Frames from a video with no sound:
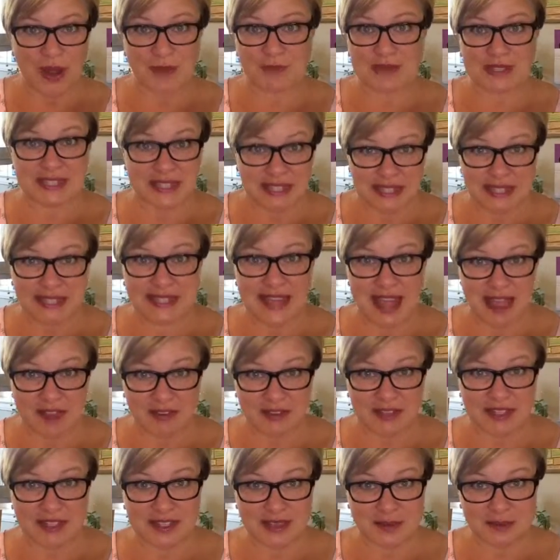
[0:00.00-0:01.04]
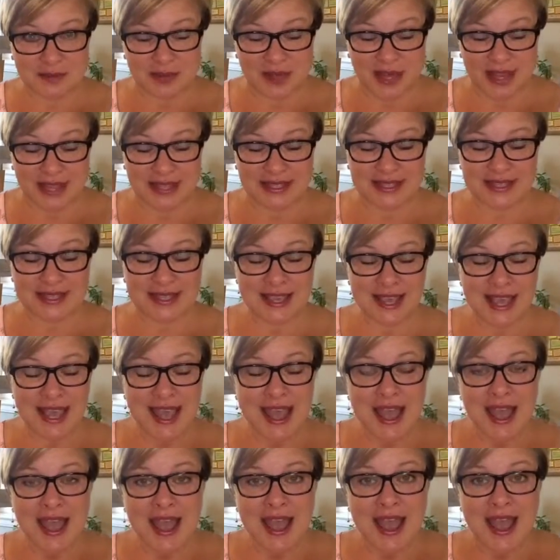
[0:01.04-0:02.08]
I'm sitting down someplace,
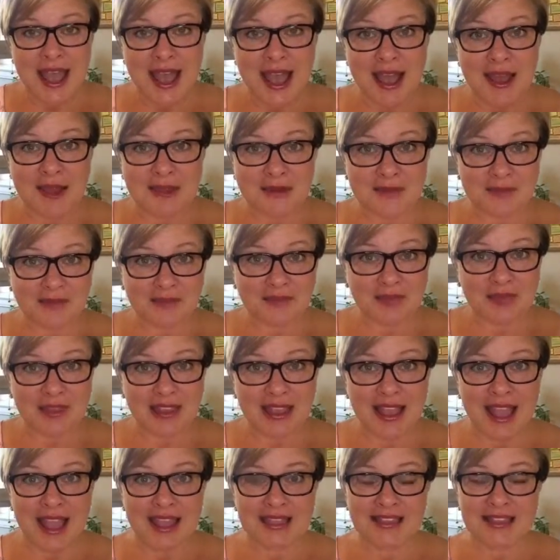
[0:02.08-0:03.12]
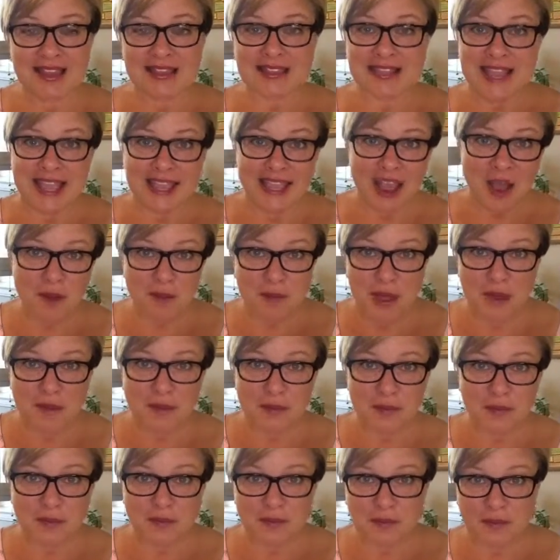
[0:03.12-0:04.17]
I take out
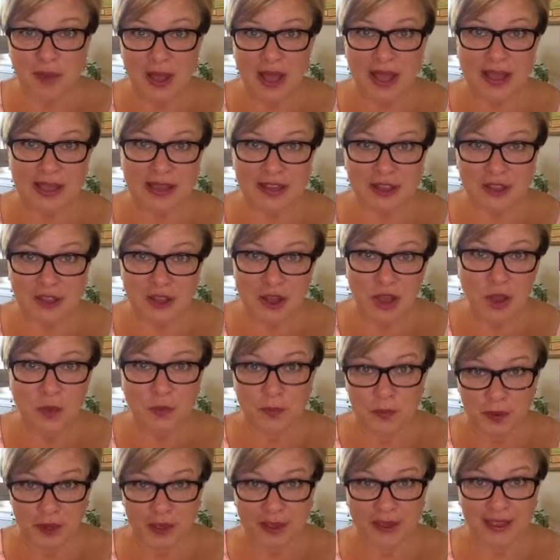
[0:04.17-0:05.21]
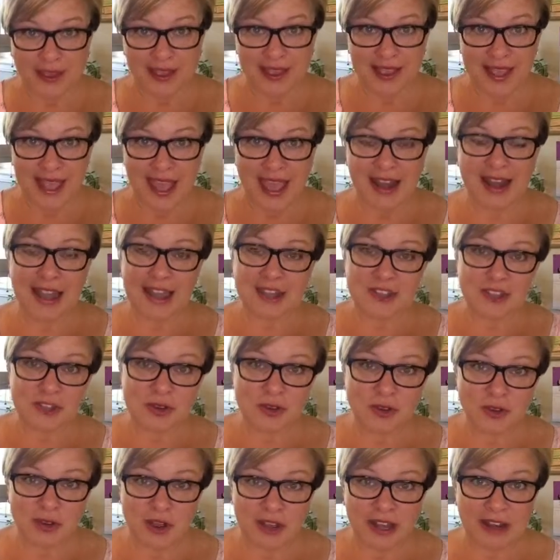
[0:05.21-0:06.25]
my notebook and I
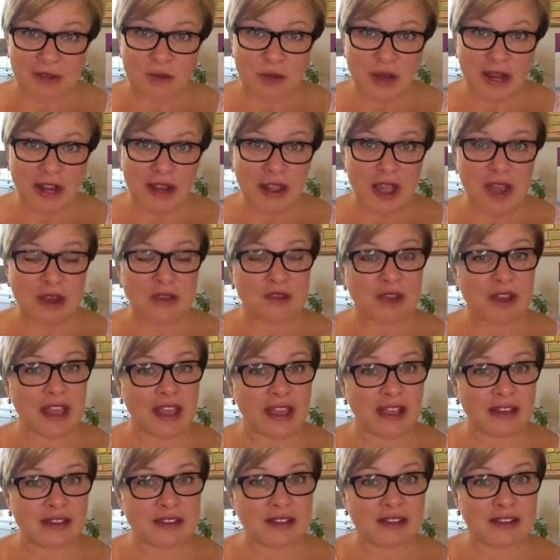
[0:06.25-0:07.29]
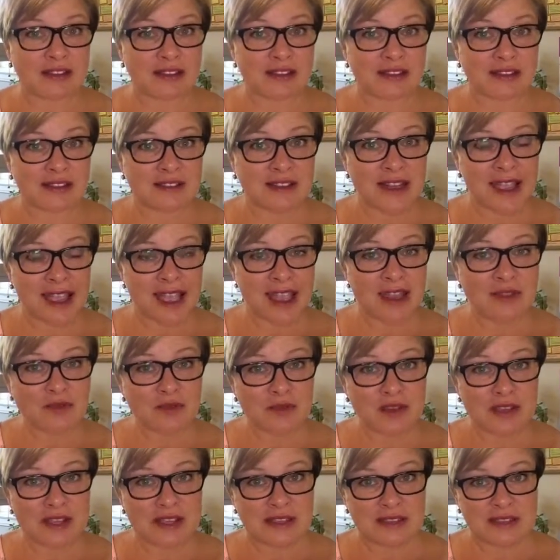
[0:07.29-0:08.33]
doodle. And
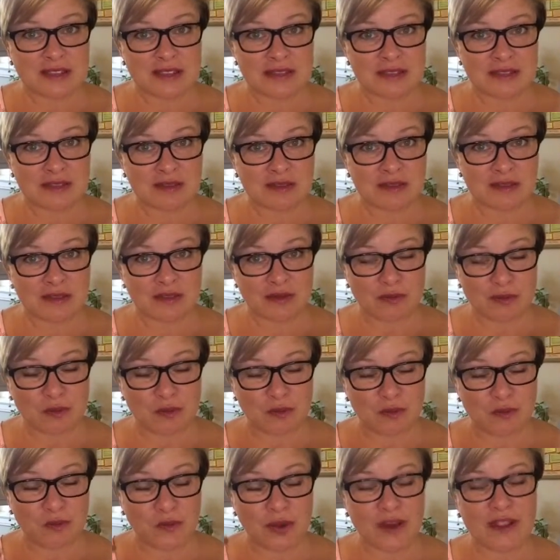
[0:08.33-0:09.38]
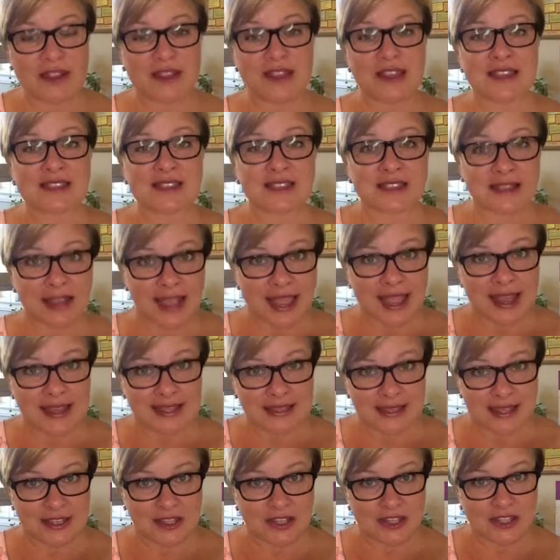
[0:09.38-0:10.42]
Diane is, one of the things that Diane
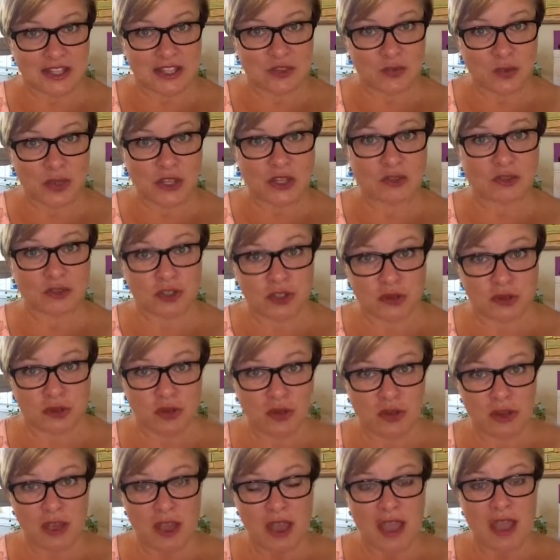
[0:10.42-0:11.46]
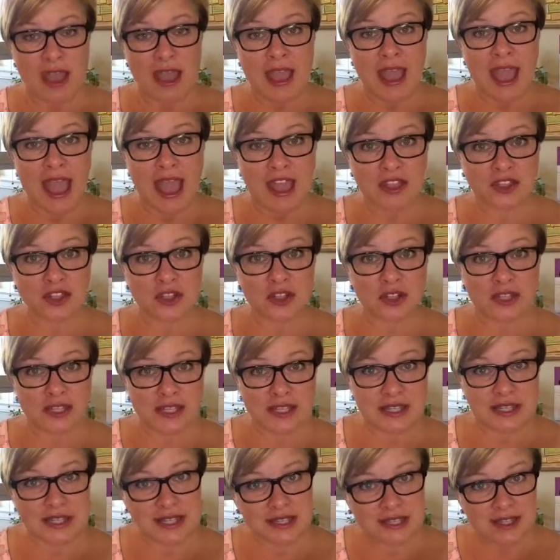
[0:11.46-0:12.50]
teaches is when you doodle as you're
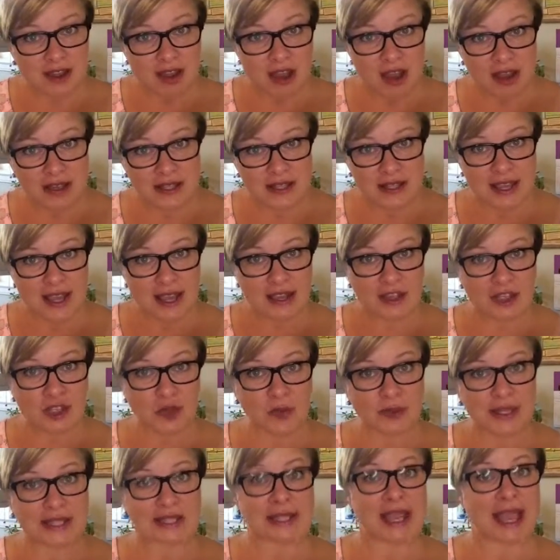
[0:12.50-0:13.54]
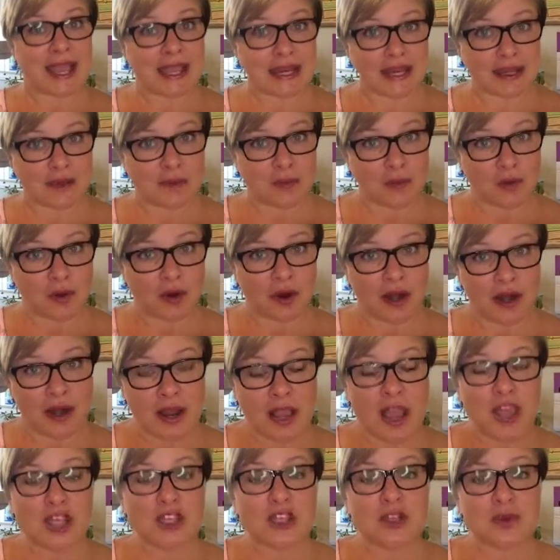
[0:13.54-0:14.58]
listening to content, you retain it more.
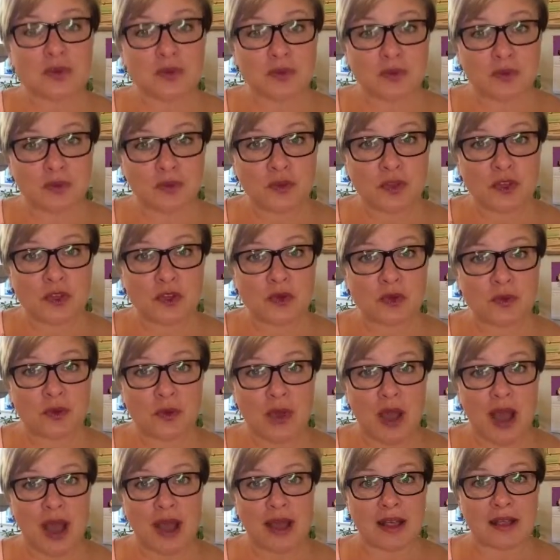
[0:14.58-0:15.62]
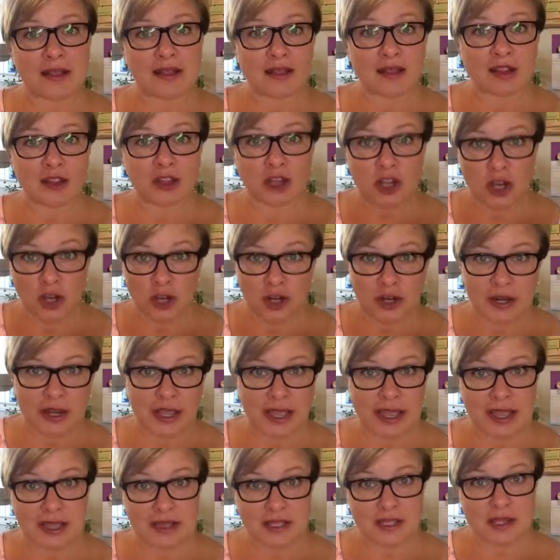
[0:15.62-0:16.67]
You learn
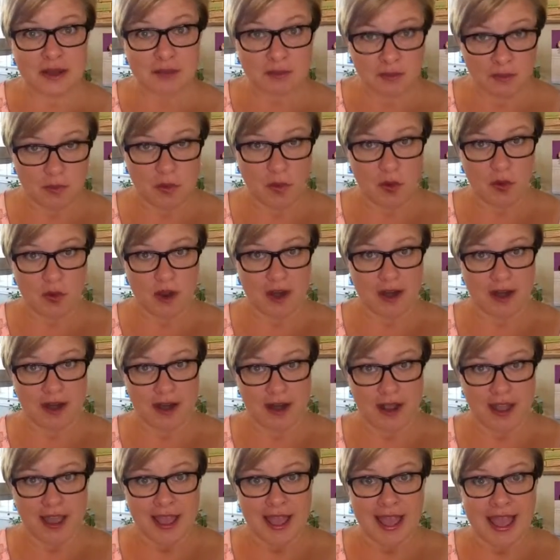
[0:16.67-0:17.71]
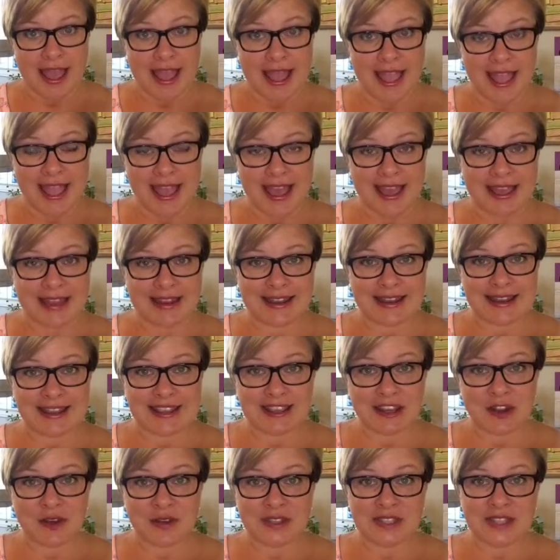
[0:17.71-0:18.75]
it more. And
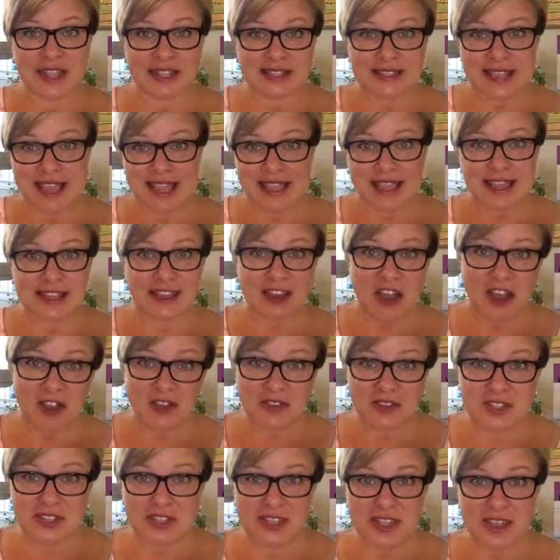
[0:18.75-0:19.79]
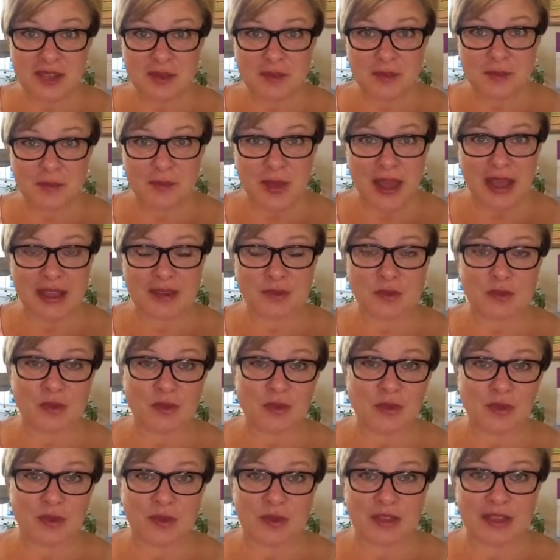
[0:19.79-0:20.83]
it's like taking notes, but
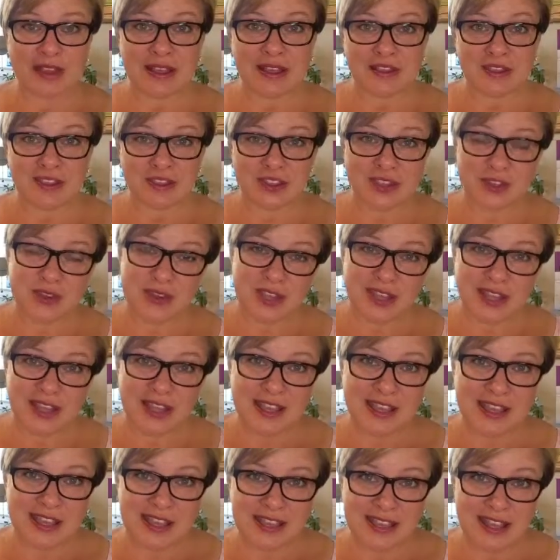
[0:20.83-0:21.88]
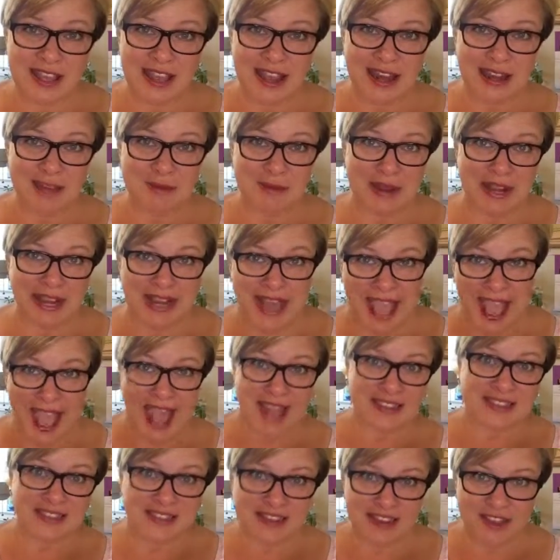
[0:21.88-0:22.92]
it
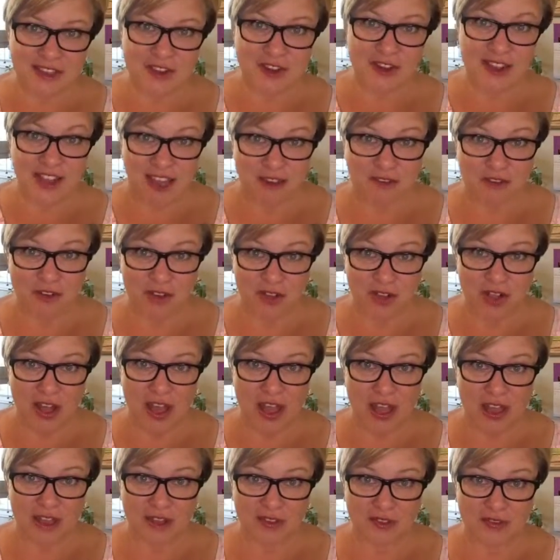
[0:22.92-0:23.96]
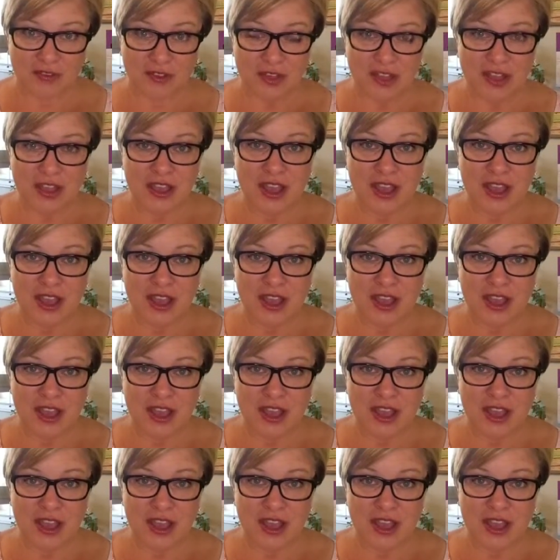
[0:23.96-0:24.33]
adds another level of